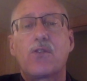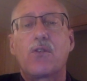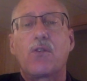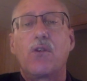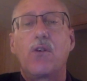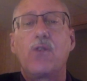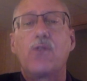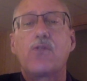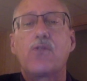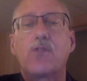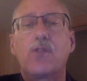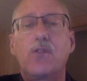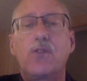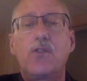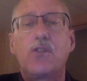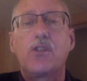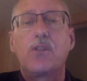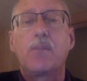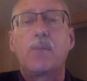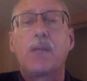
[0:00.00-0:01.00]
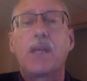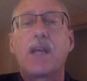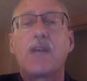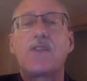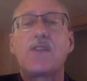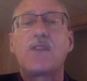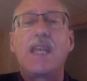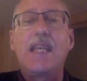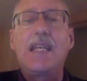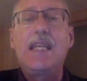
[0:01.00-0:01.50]
their own solution
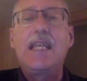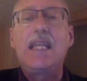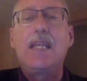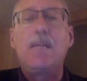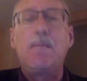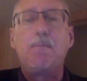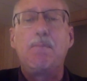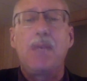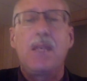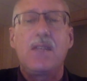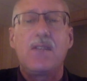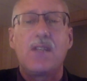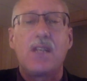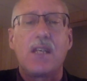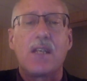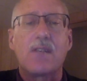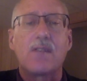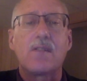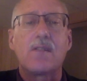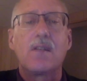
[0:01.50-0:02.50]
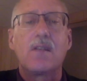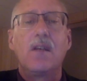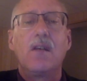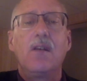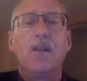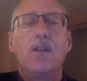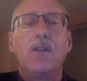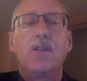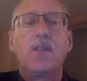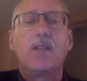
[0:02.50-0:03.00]
because they need business
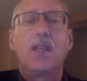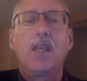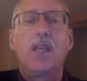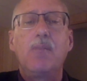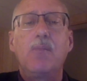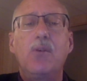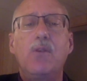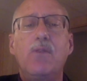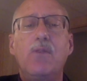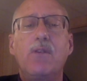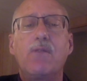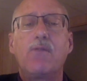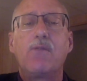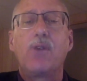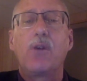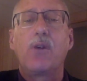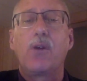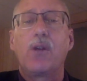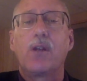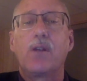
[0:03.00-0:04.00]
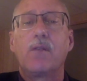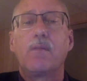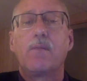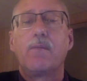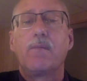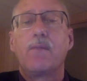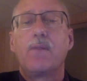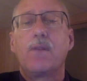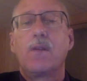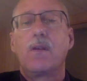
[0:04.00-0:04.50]
to keep moving forward.
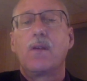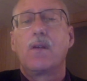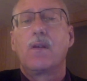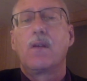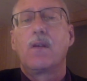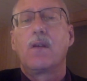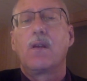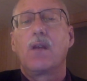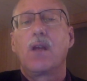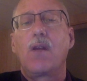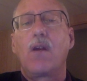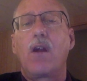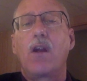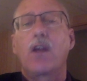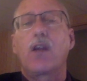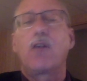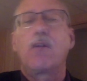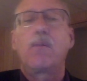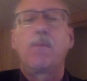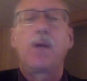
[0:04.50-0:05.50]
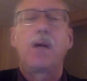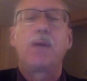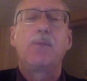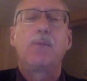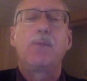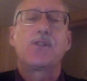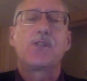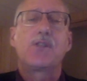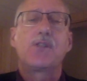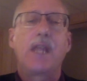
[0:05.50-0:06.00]
An article
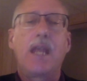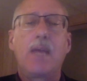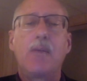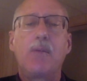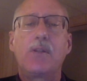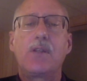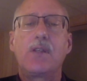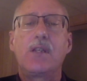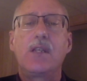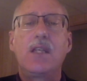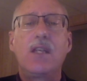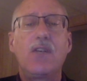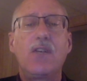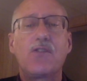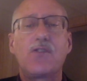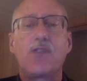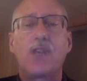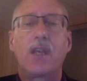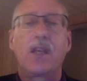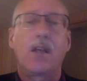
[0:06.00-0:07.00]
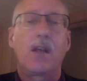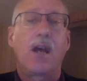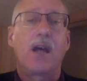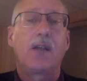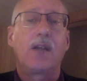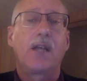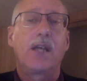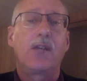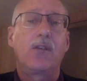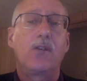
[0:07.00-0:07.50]
published in Hamilton Nearsay, an
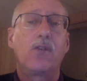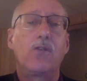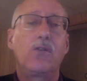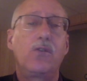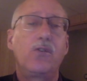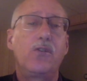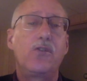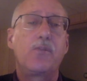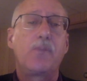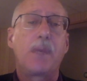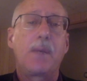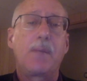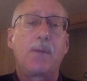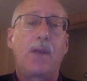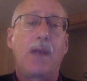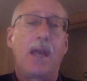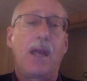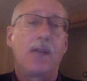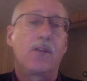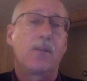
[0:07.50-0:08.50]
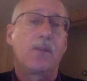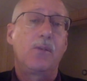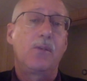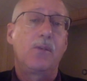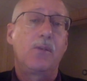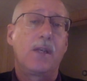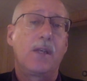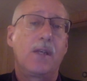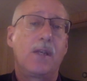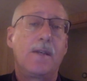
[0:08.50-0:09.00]
online local newspaper and
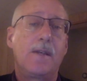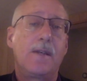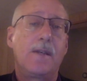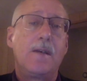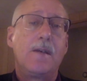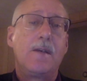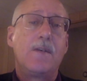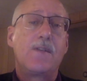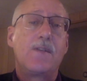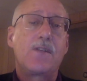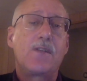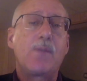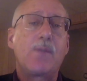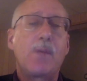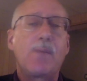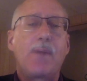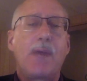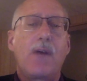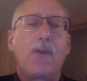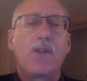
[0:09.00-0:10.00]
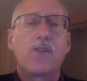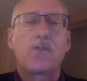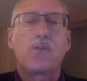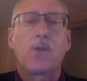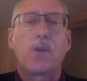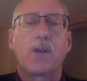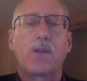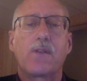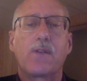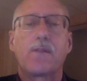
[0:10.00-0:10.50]
community, sums up how this
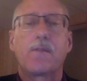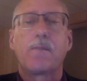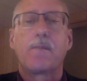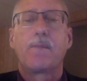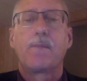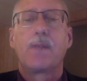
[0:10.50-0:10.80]
works.